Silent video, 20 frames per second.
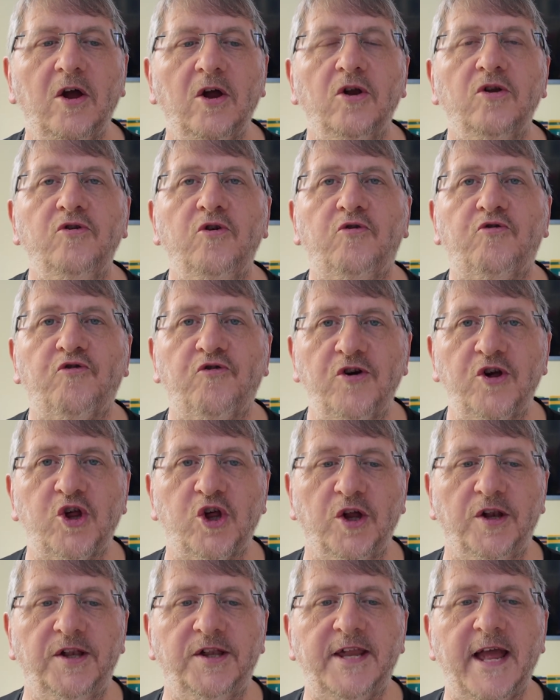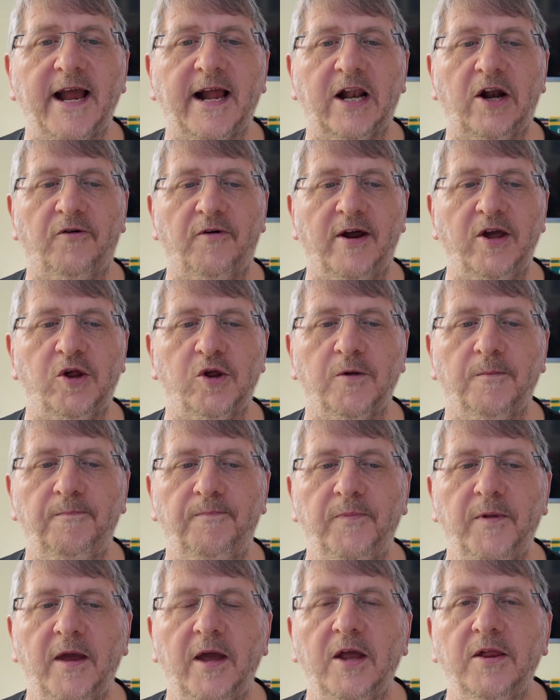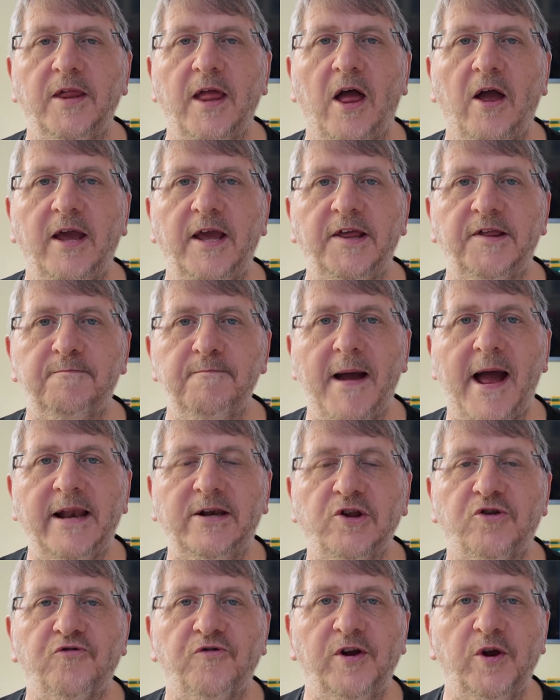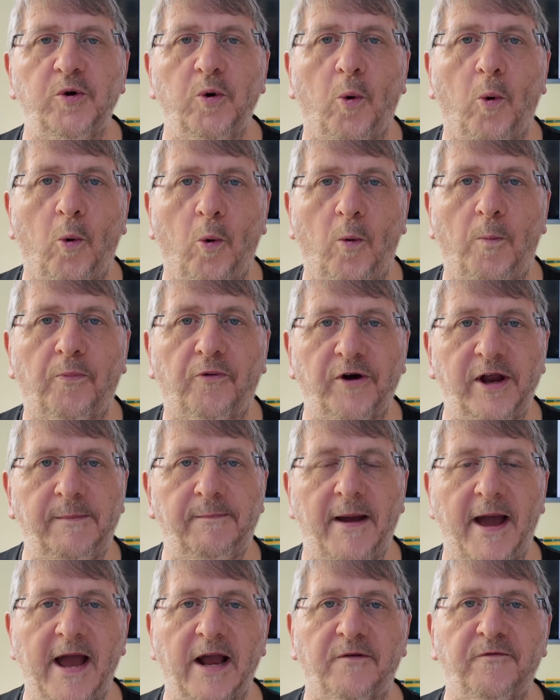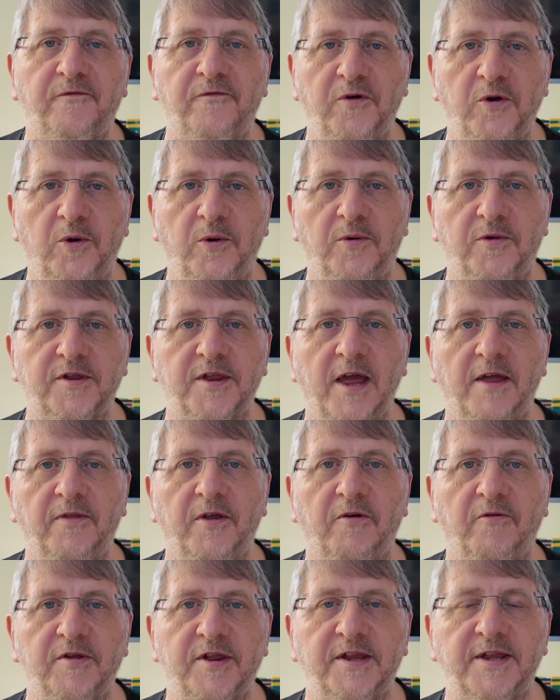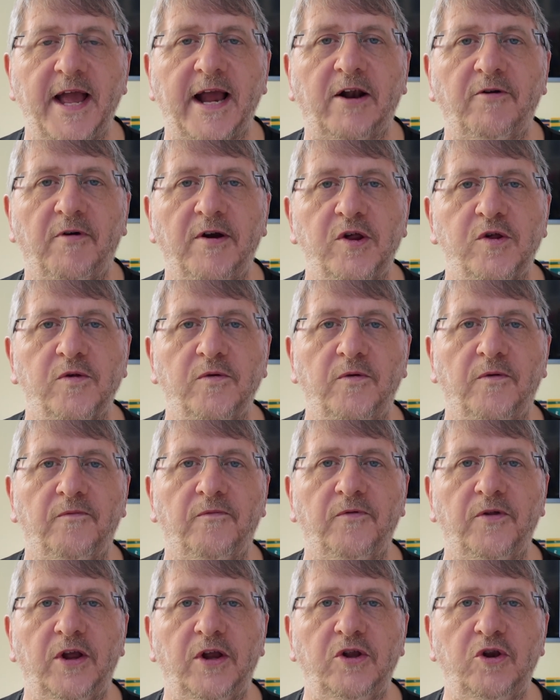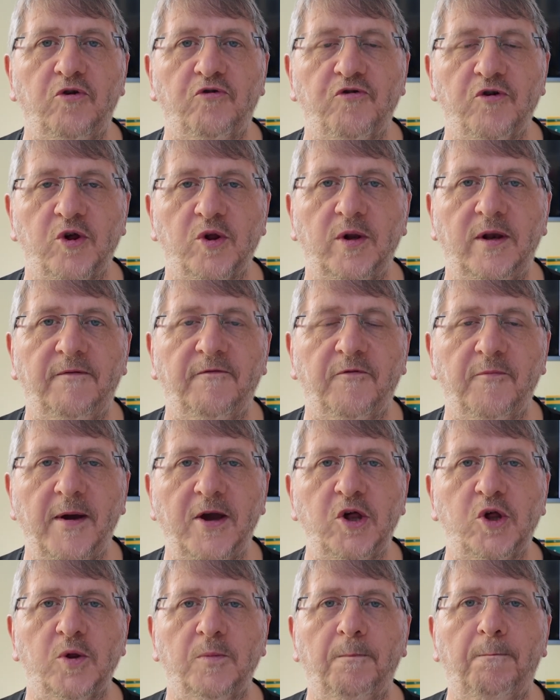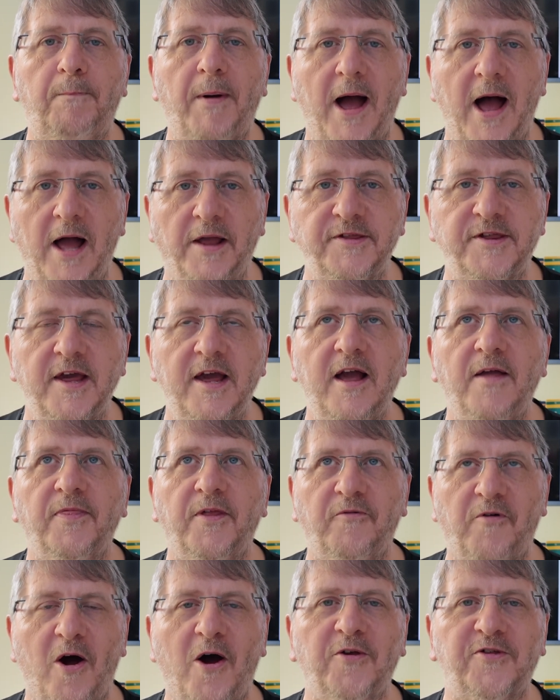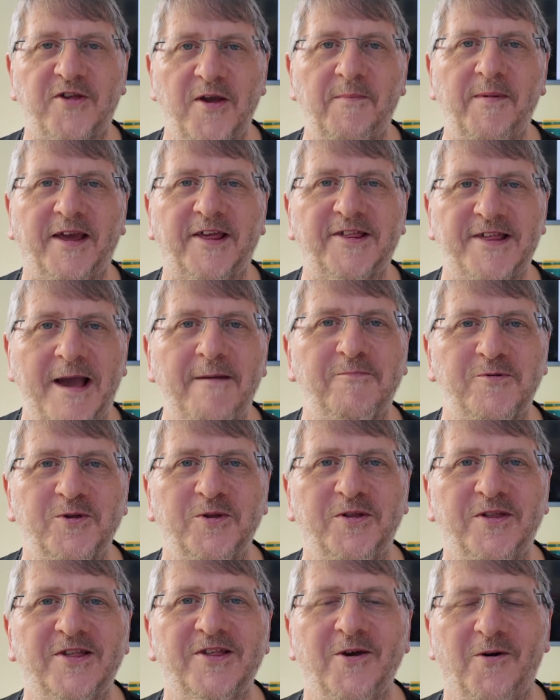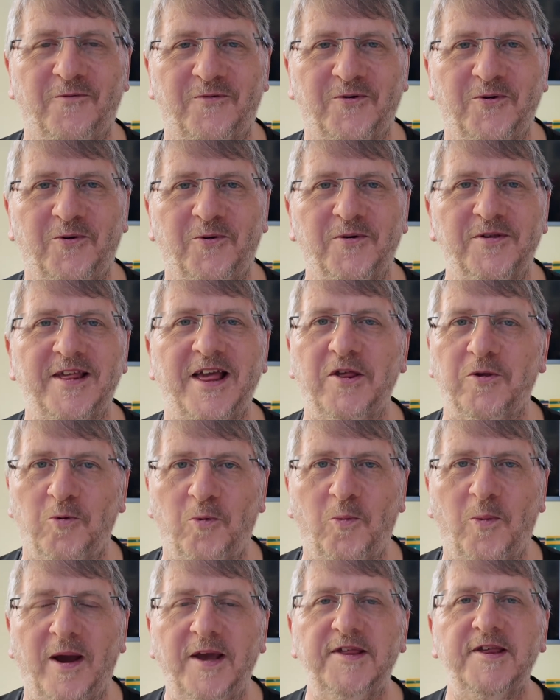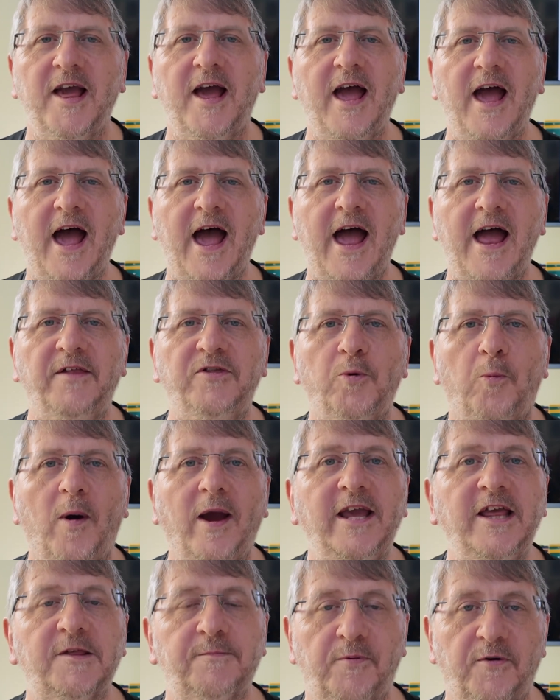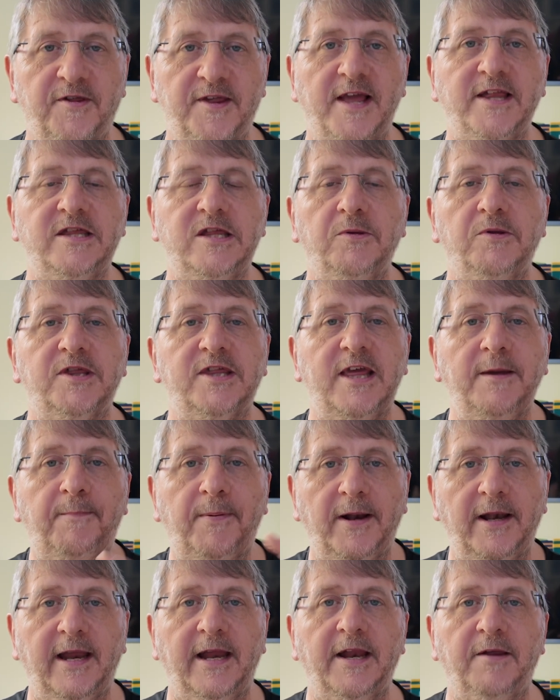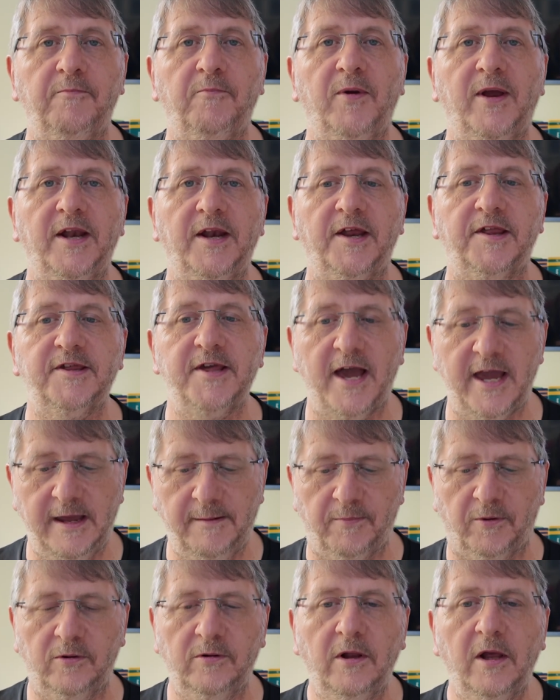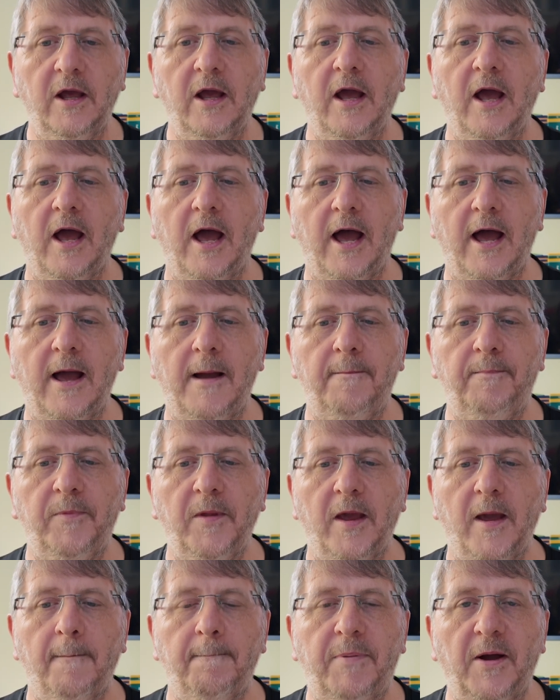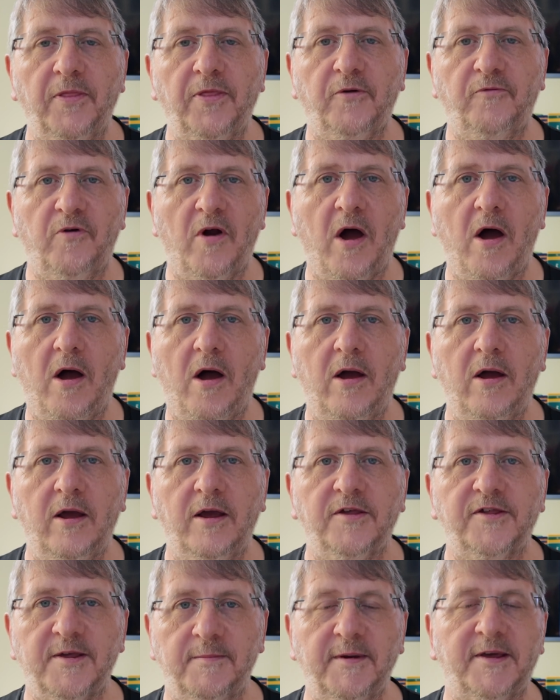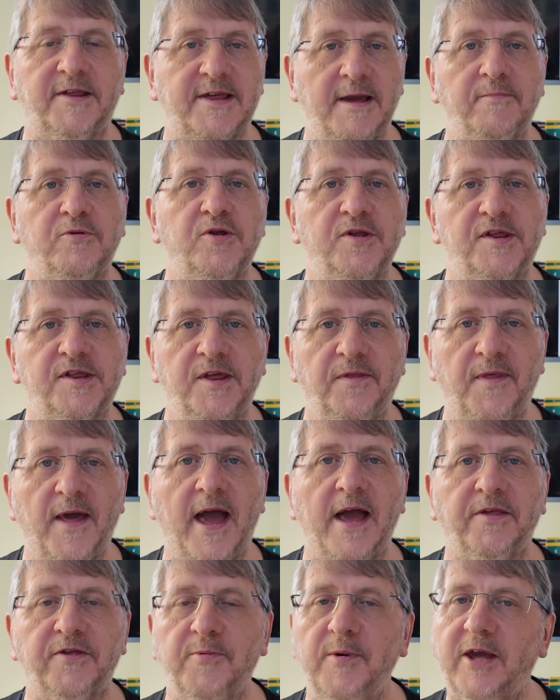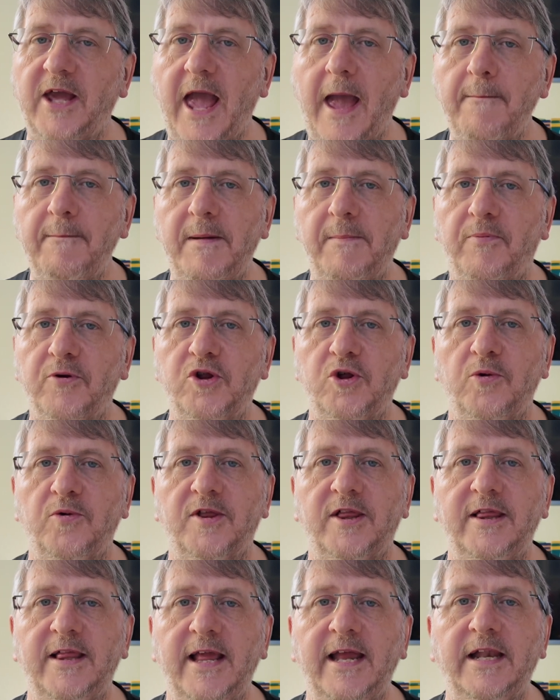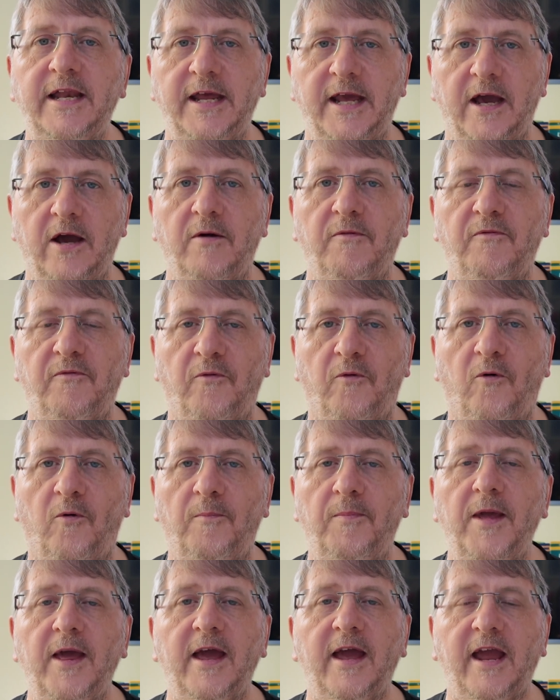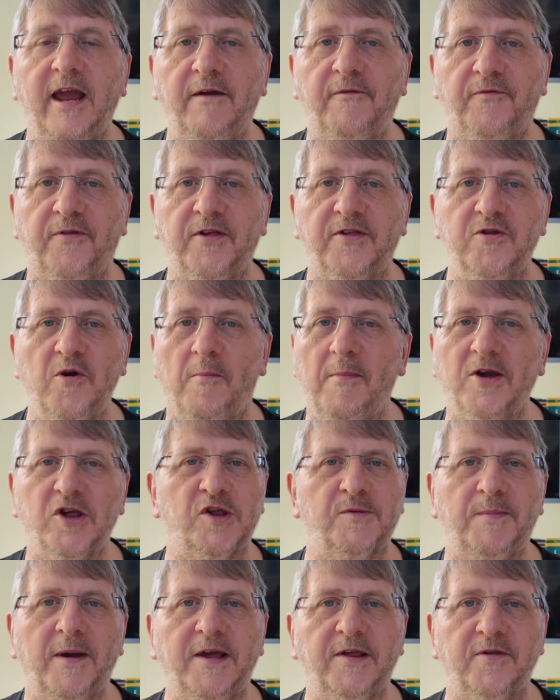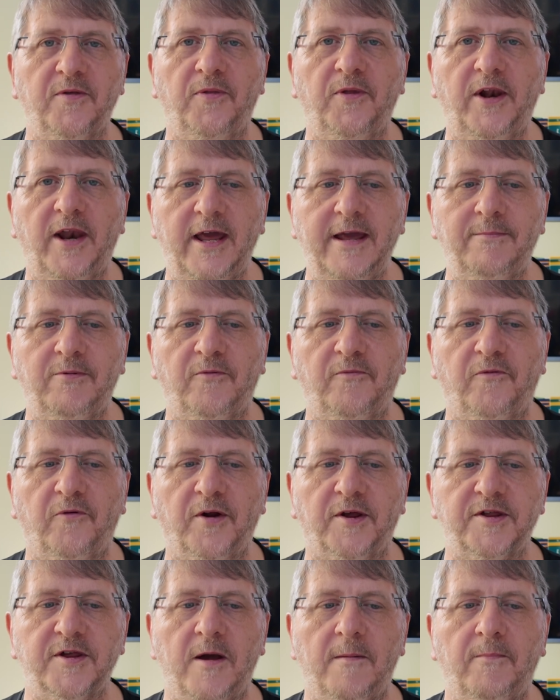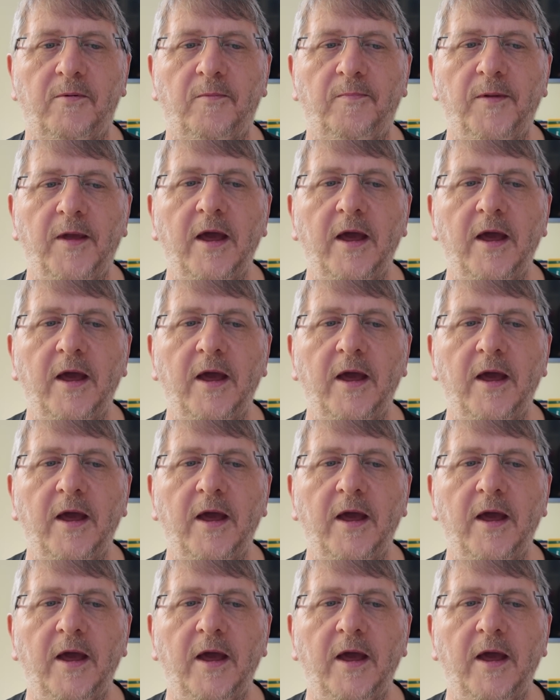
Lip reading: Nutrition declaration. Now, it is mandatory on all pre-packed foods that there is a declaration of the nutritional information, but there are some exceptions, of course, as always, and the way it's presented typically be in a table, but there are some exceptions to that. So it can be produced linear form if there's not much space on the label, for example.